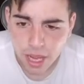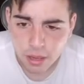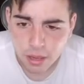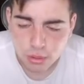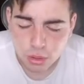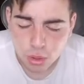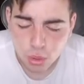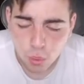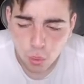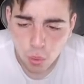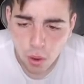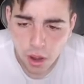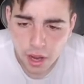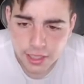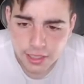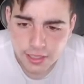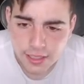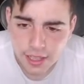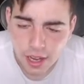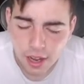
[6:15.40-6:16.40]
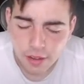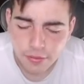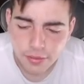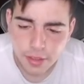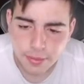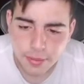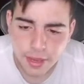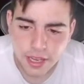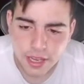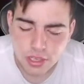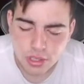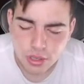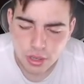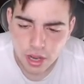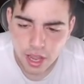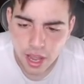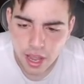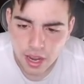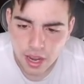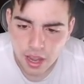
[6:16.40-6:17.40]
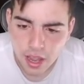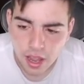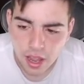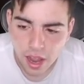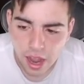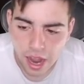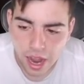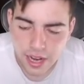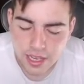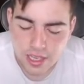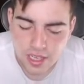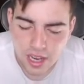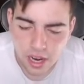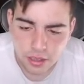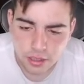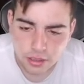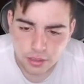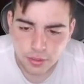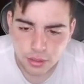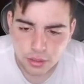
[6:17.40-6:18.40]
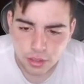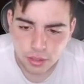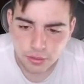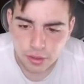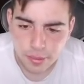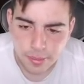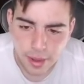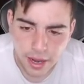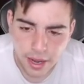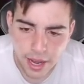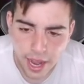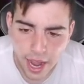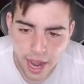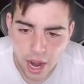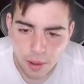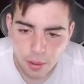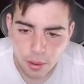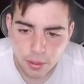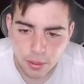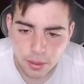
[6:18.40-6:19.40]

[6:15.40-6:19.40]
out twenty of them yesterday. I sound this filter for about an hour